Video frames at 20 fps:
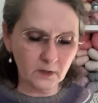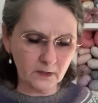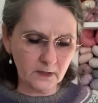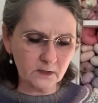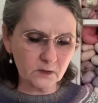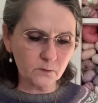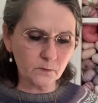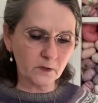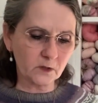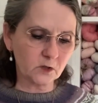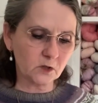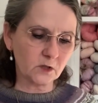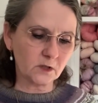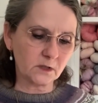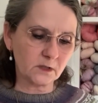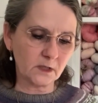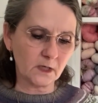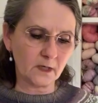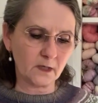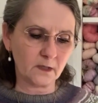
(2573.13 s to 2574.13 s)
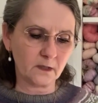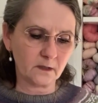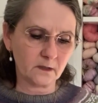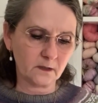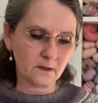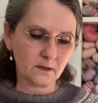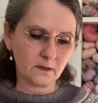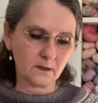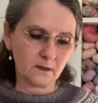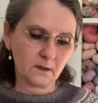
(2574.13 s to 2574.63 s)
as much as I
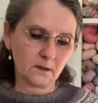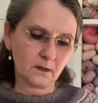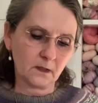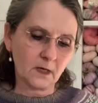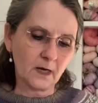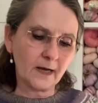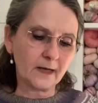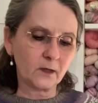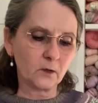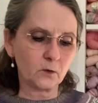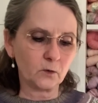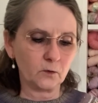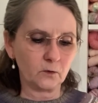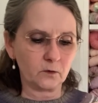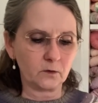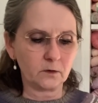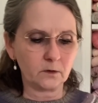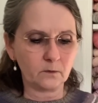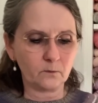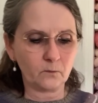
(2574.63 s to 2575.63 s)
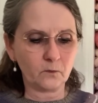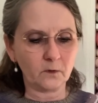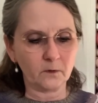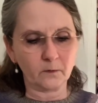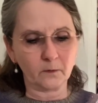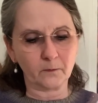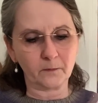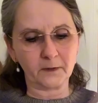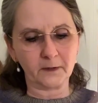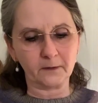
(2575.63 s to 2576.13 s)
could
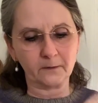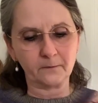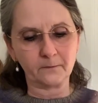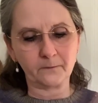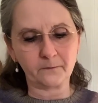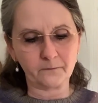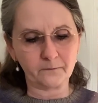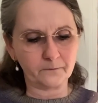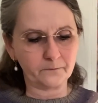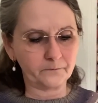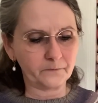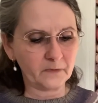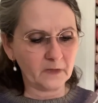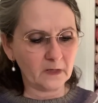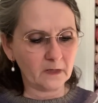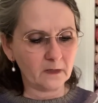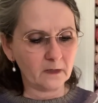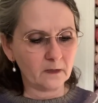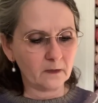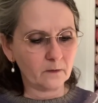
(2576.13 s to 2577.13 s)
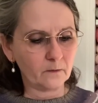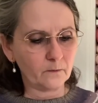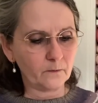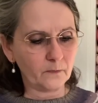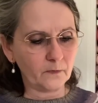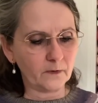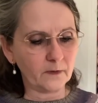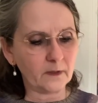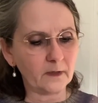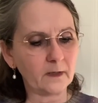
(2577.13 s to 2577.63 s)
probably.
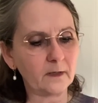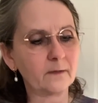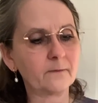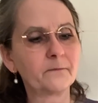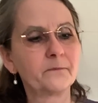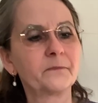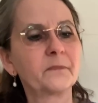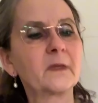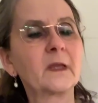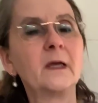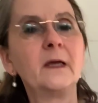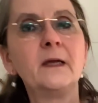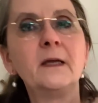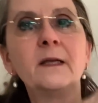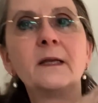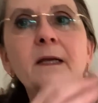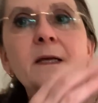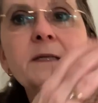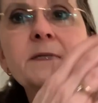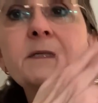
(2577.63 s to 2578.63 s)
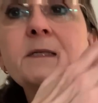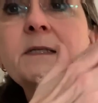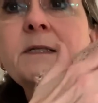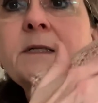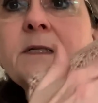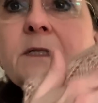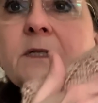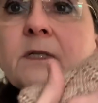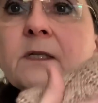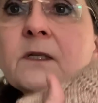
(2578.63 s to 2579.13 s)
But it has
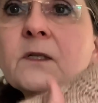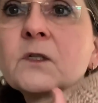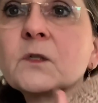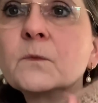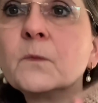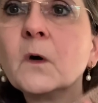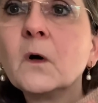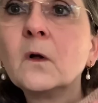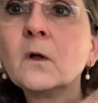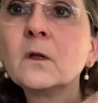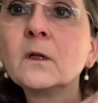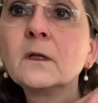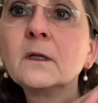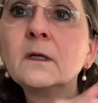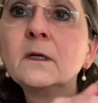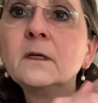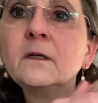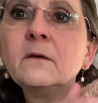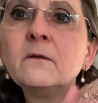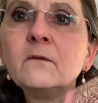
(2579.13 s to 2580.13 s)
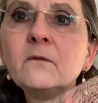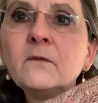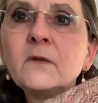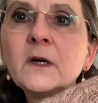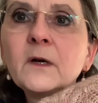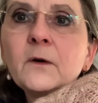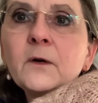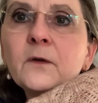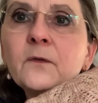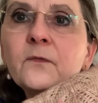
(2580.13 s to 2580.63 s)
these small,
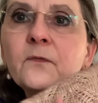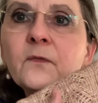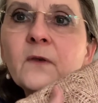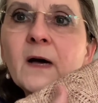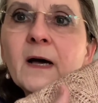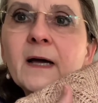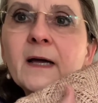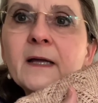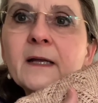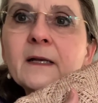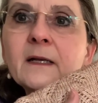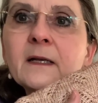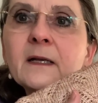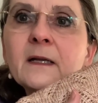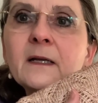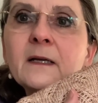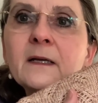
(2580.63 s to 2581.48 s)
very fine